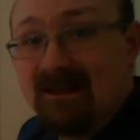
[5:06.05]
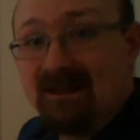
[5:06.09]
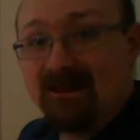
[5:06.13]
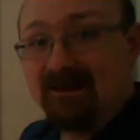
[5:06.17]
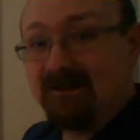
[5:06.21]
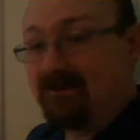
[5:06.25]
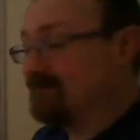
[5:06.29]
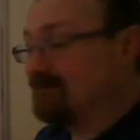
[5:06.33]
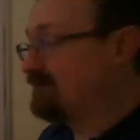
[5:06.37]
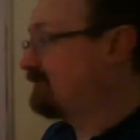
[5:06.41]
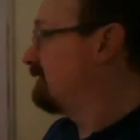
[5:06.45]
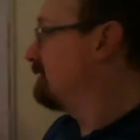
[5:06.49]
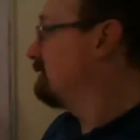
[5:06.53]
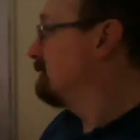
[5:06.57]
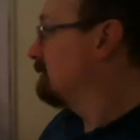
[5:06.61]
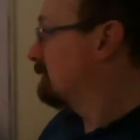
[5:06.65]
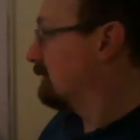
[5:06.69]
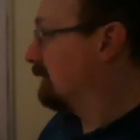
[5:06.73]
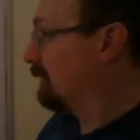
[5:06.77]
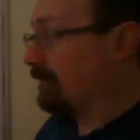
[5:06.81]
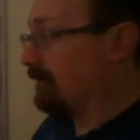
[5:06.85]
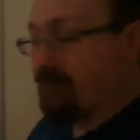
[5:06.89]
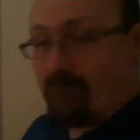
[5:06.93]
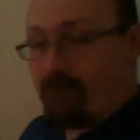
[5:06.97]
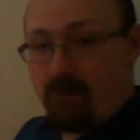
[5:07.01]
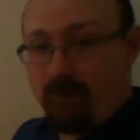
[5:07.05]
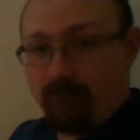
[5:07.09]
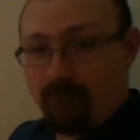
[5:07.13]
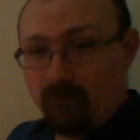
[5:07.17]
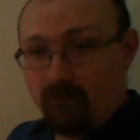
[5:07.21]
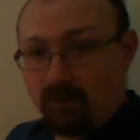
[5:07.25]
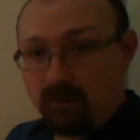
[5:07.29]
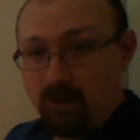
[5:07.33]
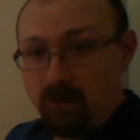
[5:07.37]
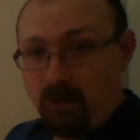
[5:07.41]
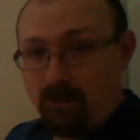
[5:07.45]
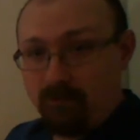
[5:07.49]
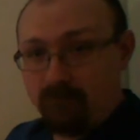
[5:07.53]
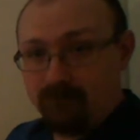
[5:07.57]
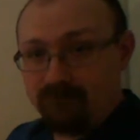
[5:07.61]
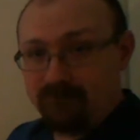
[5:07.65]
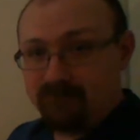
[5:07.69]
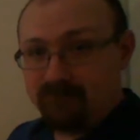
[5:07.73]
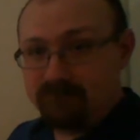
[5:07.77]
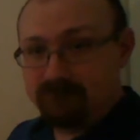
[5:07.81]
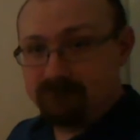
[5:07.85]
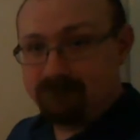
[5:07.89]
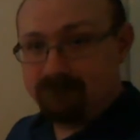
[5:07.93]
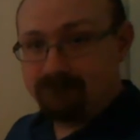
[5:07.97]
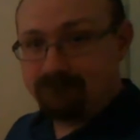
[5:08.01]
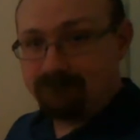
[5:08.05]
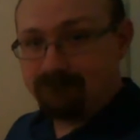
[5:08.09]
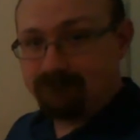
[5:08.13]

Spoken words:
is going to draw to a close.